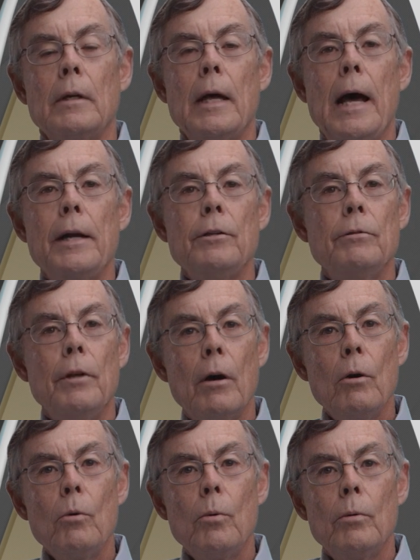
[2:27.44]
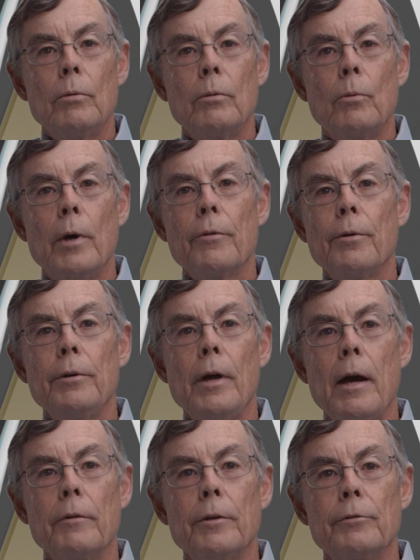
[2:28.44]
How do you know whether or
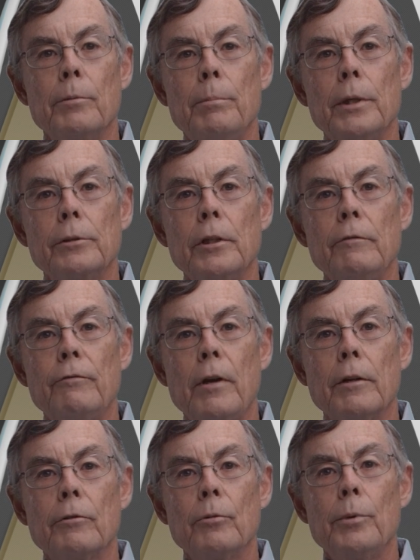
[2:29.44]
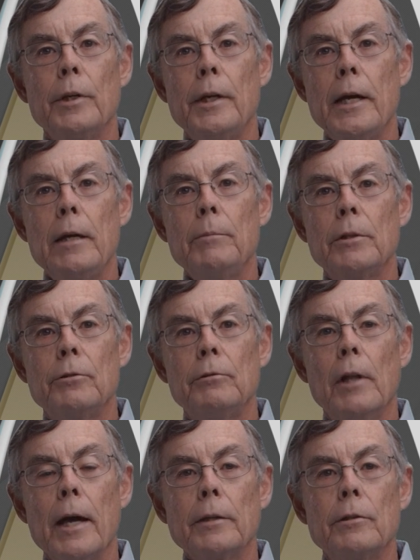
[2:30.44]
not there's a built-in function with a name that
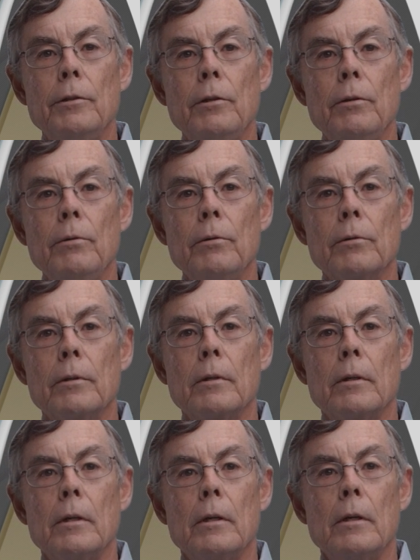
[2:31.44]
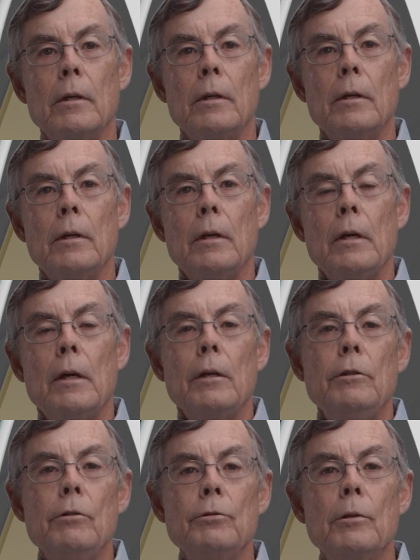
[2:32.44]
you'd like to use?
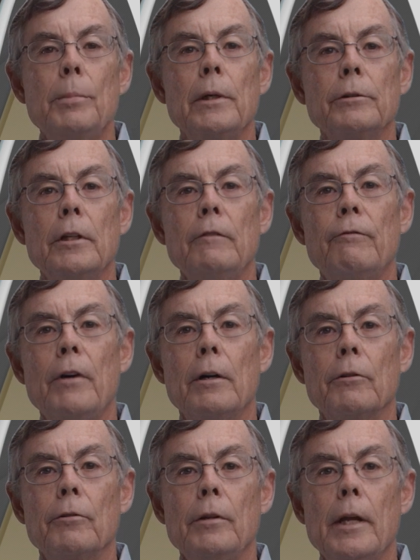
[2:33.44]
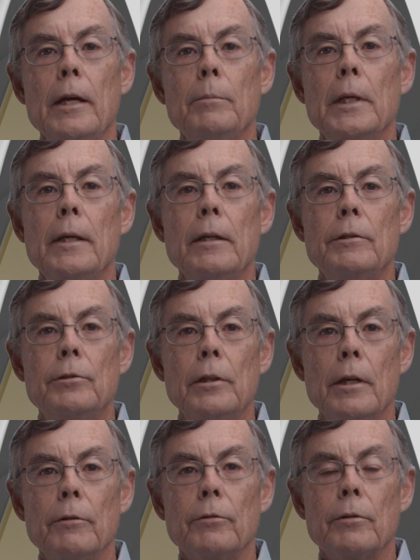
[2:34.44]
Use the built-in function named
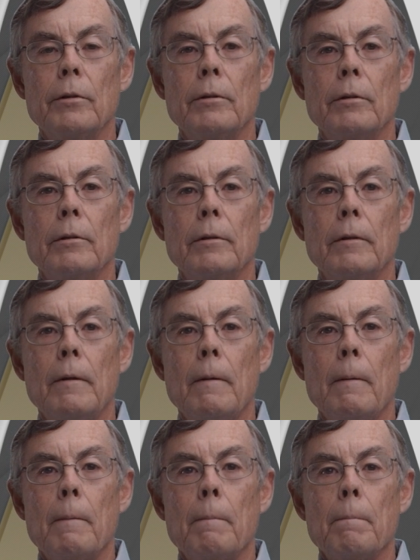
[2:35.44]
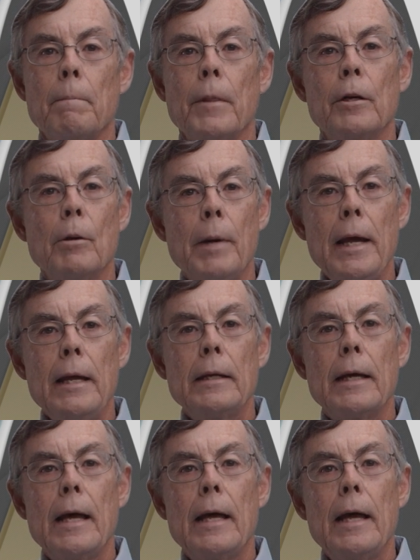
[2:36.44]
exist. The
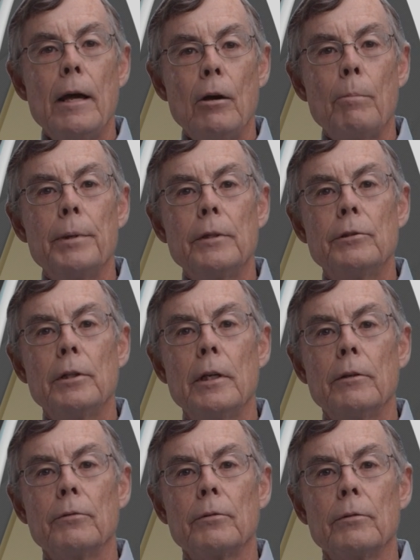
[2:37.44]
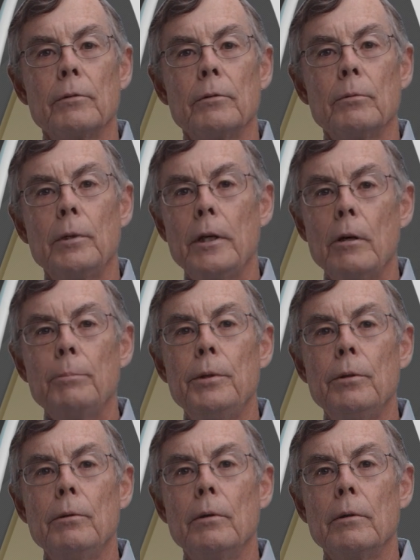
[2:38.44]
command help exist will help
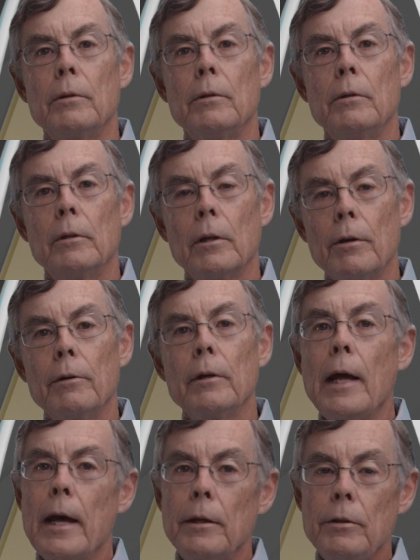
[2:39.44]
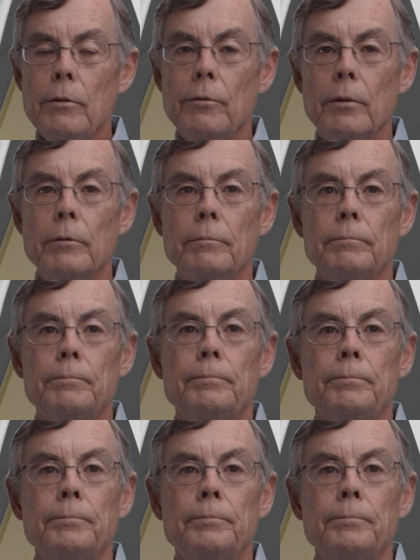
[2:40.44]
you learn how to use it.